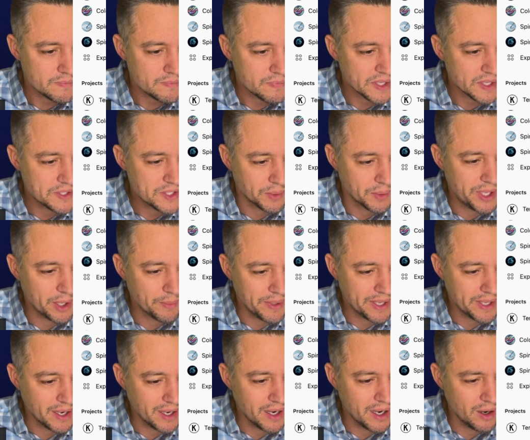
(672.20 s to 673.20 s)
so here we
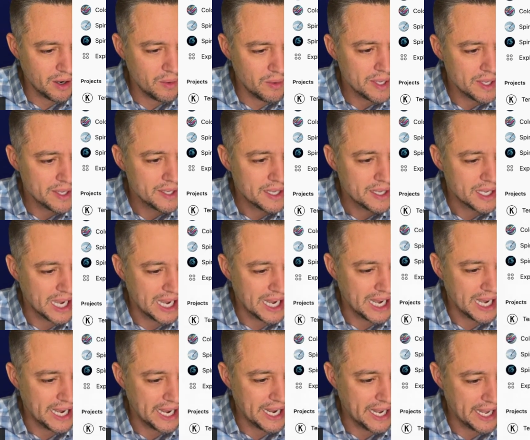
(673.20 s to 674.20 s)
go.
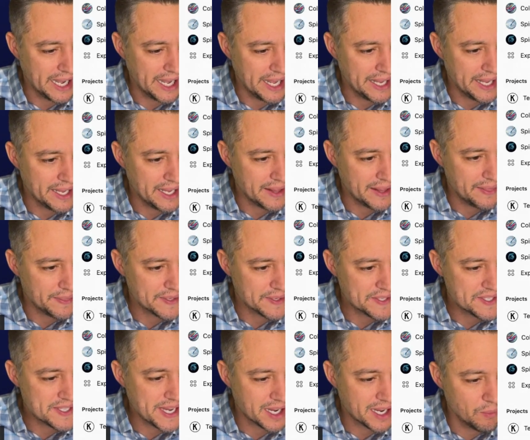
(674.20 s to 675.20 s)
Uh, the
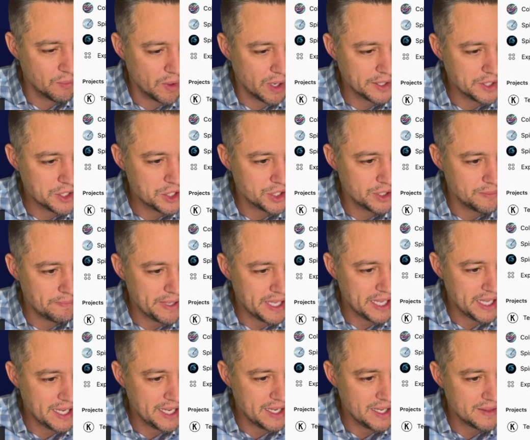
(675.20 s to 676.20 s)
second one should
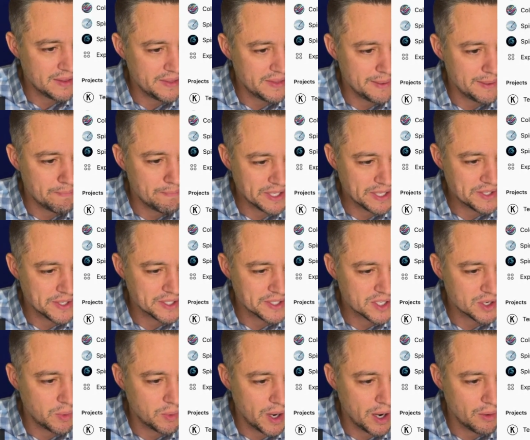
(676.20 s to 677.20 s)
be the business
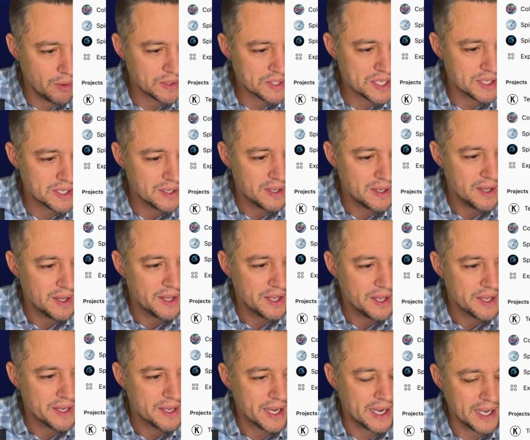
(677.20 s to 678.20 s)
quote.
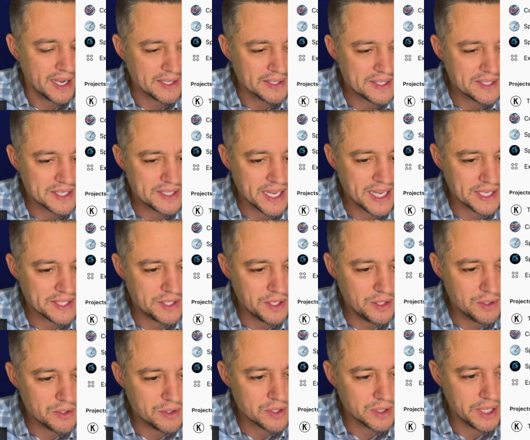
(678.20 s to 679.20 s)
Uh, success
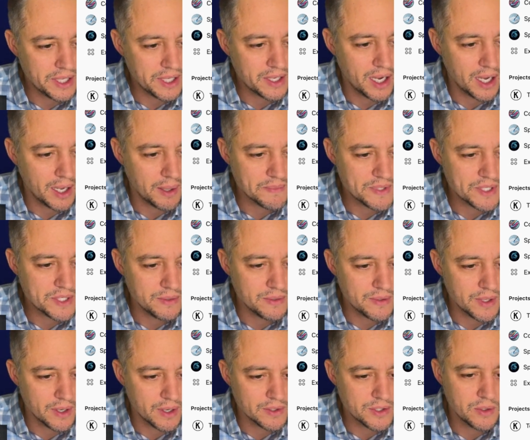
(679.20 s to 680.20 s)
usually comes to
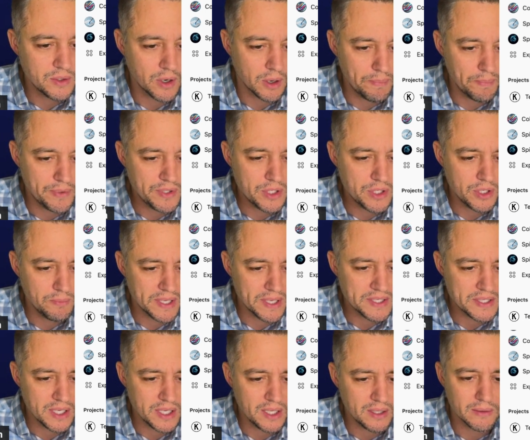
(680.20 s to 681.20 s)
those who are too
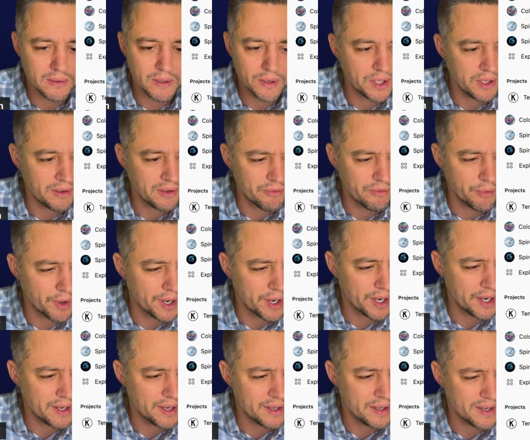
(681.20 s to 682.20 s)
busy looking for it.
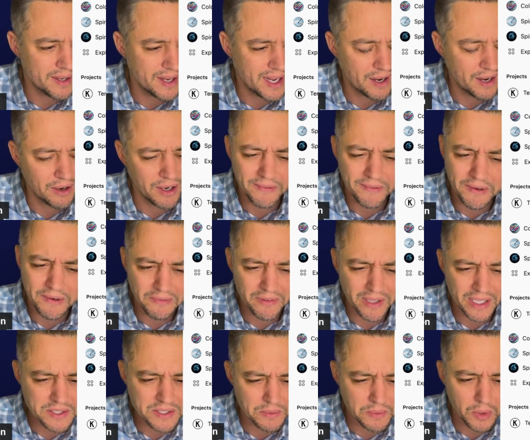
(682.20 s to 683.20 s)
I don't even know if
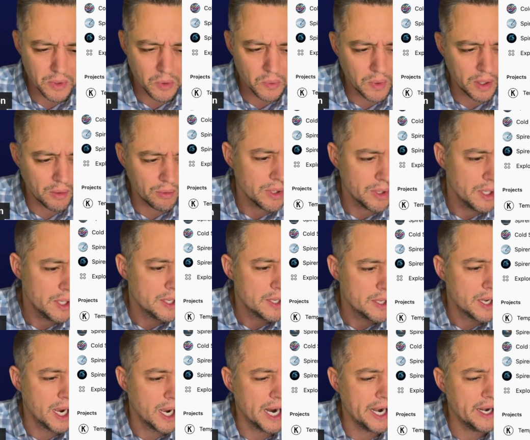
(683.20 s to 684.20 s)
that's a real quote.
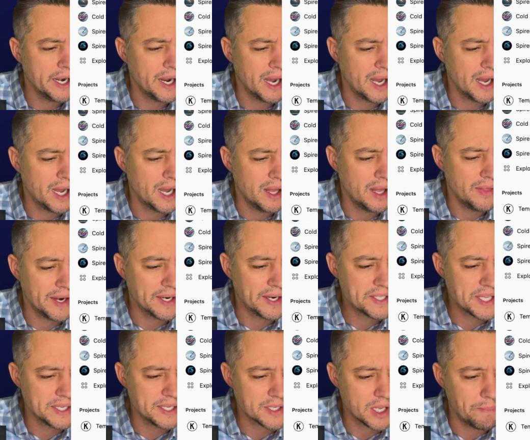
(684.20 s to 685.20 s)
All right. Uh, and then it
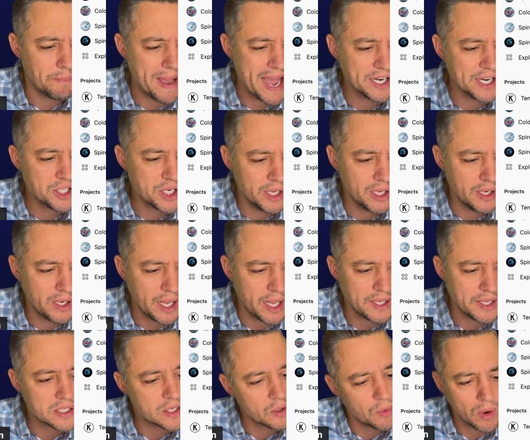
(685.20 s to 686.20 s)
says Imagine a
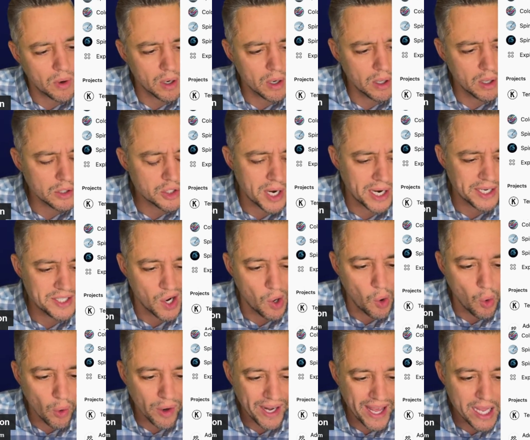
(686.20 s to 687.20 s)
squirrel trying to
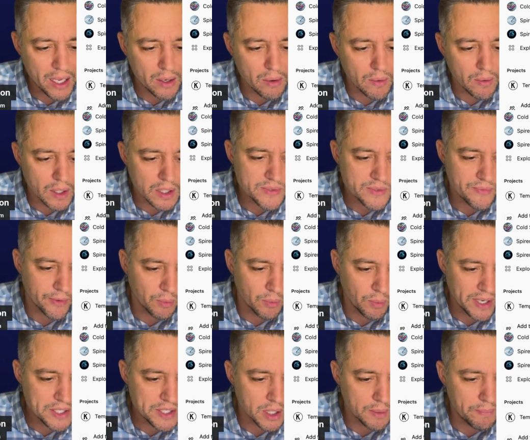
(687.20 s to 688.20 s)
hoard acorns for the
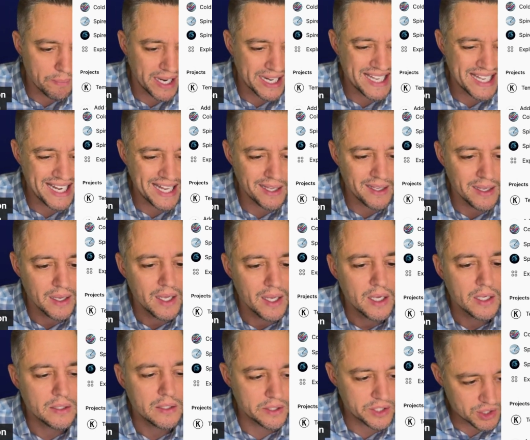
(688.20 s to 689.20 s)
winter, but getting
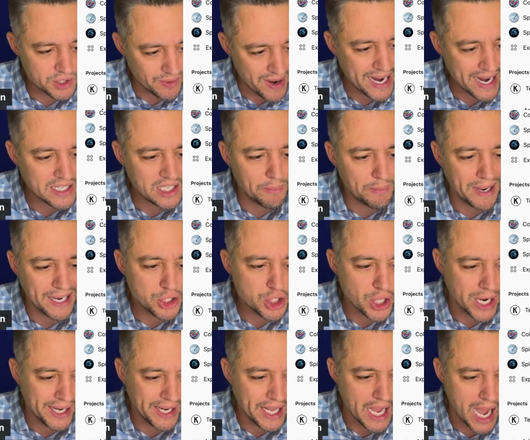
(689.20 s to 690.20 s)
distracted by
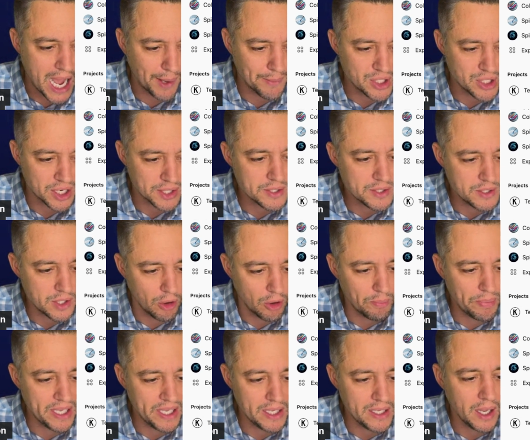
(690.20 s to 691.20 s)
shiny objects. Don't
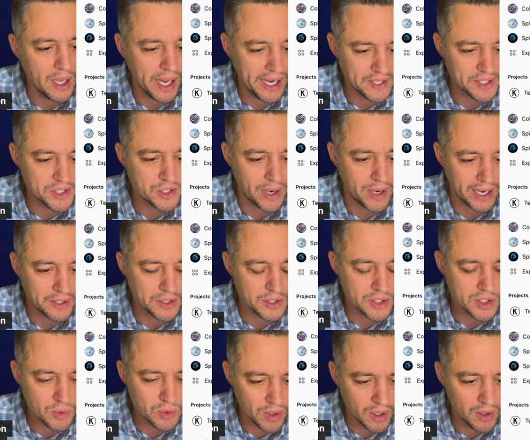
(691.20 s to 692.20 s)
be a distracted
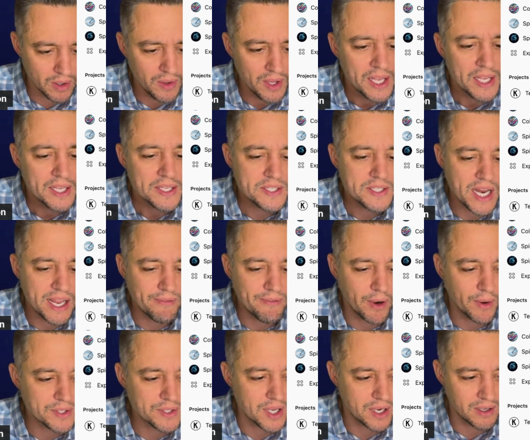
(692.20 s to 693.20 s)
squirrel. Stay
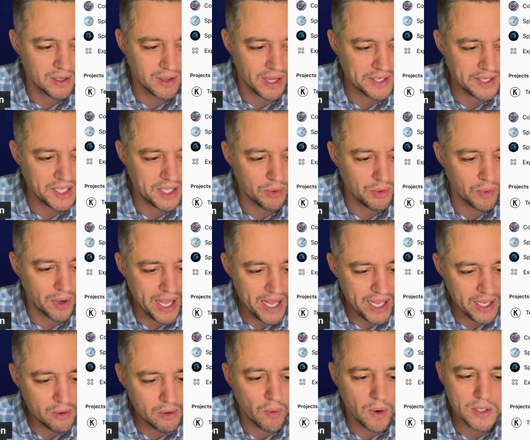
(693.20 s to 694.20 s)
focused on collecting your
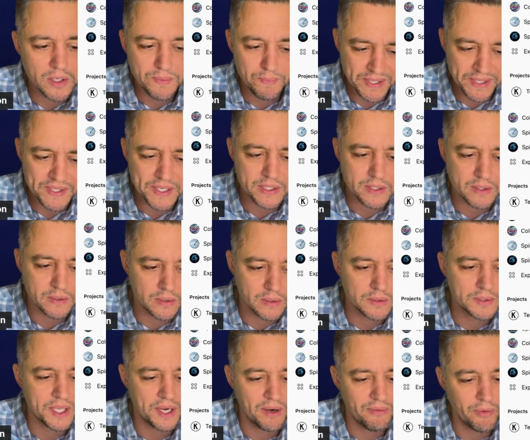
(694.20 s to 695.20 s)
acorns, business
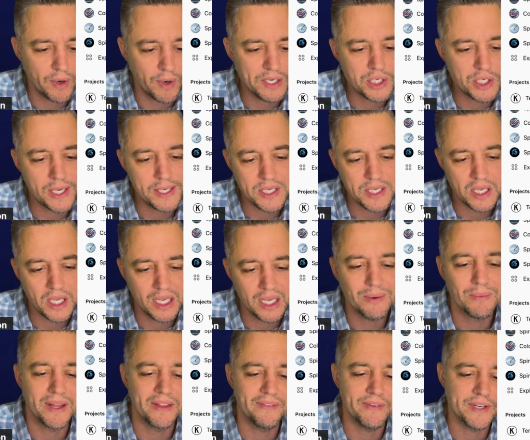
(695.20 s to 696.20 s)
goals, and avoid chasing
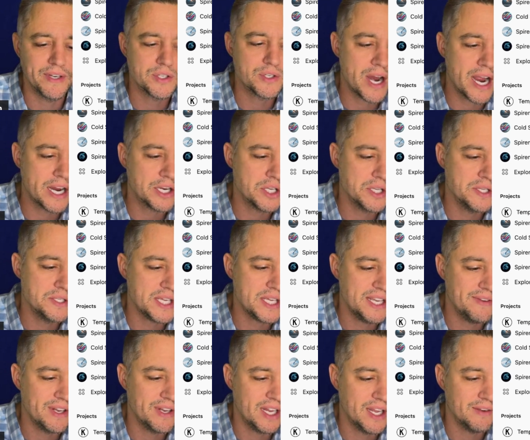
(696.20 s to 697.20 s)
irrelevant distractions,
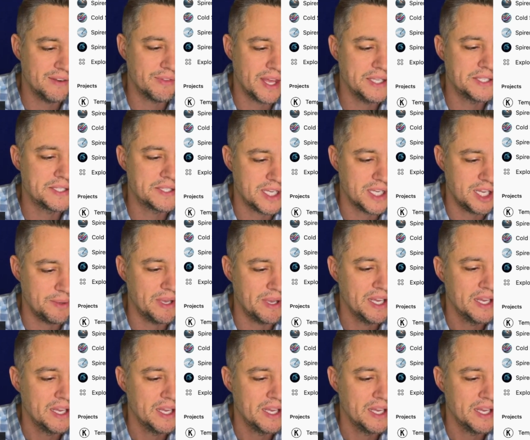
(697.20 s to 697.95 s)
even if they seem